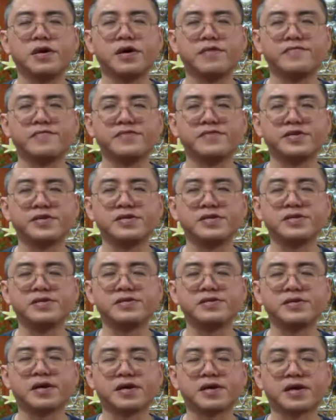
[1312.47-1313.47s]
of
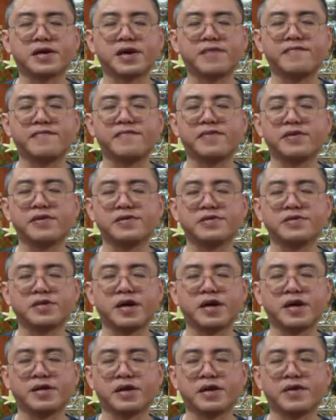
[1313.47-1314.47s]
ease and comfort
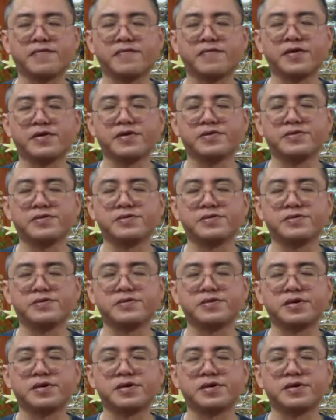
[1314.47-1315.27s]
at our face.